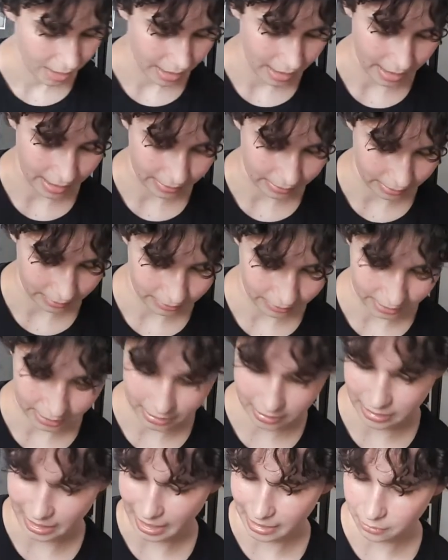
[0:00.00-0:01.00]
And then
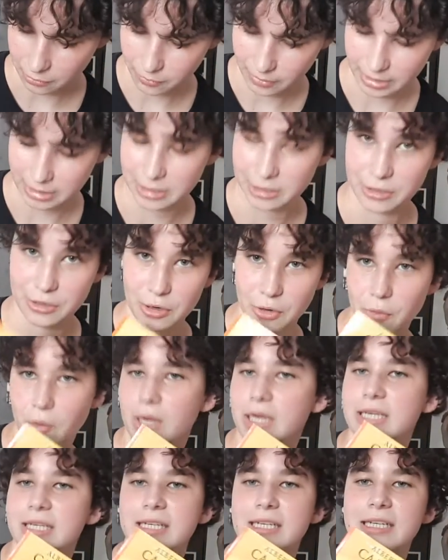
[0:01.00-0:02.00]
this, I don't really know
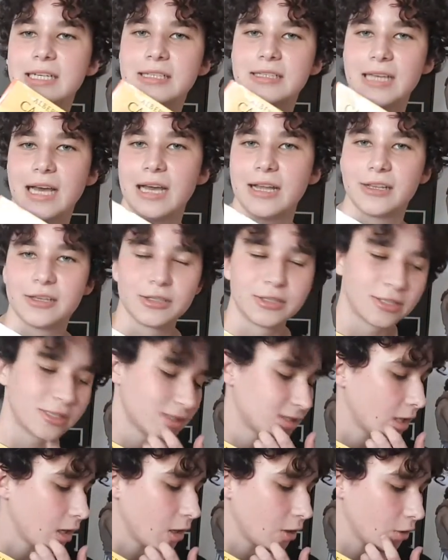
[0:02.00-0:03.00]
what it is. I just
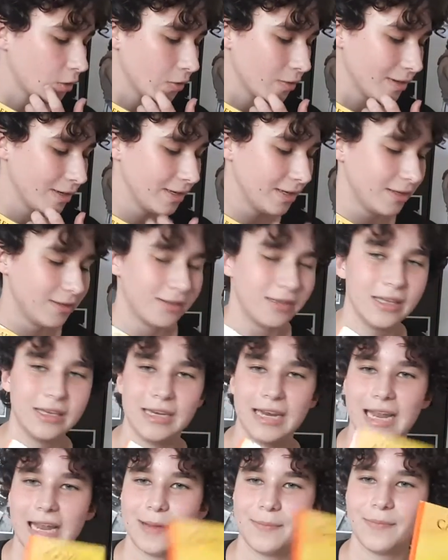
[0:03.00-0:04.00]
saw the
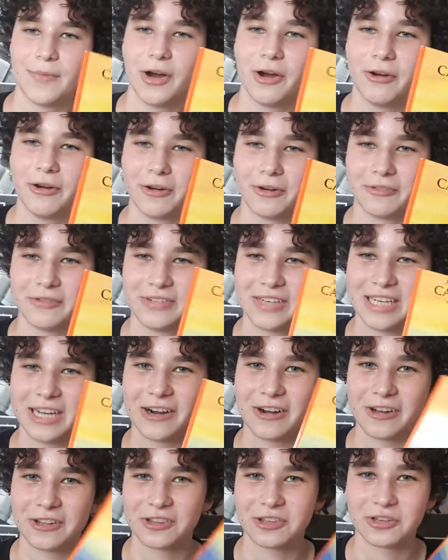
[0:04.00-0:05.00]
name of the
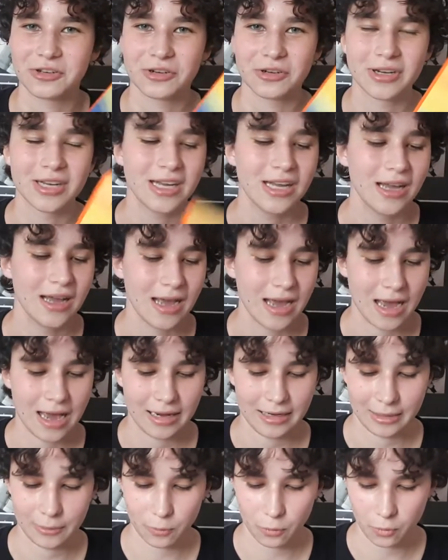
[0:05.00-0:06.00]
author
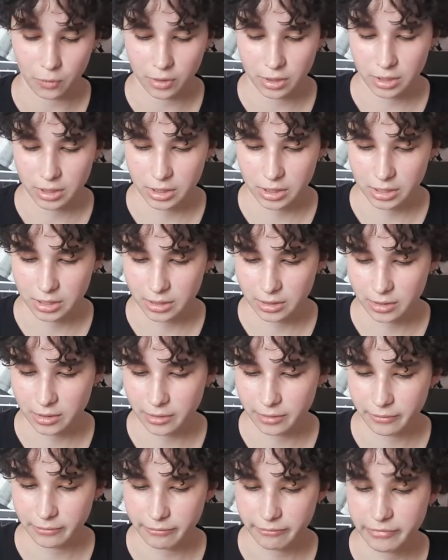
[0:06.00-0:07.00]
and it was
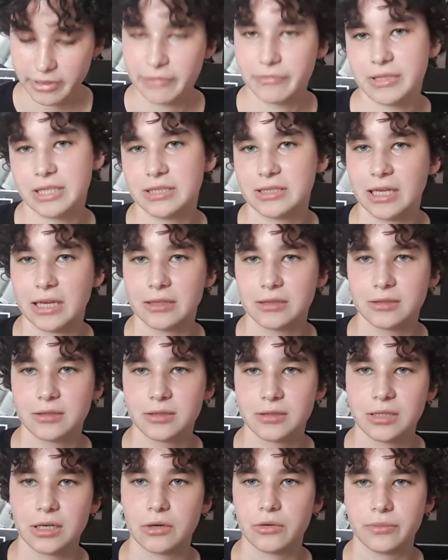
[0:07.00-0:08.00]
50 cents,
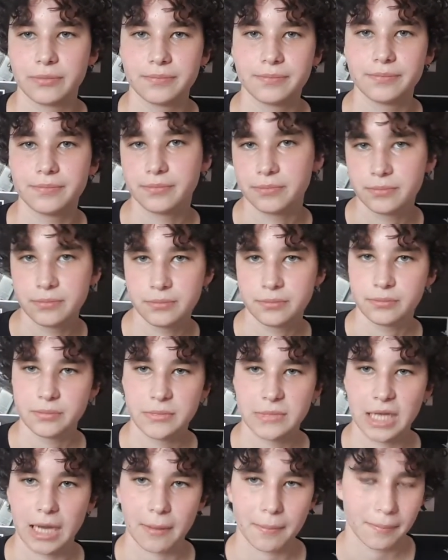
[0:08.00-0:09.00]
so
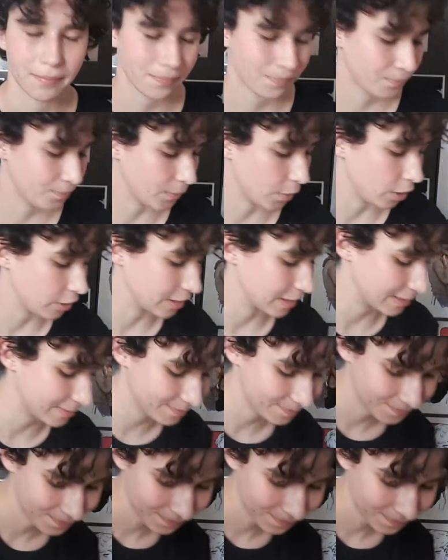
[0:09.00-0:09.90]
yeah, bought it.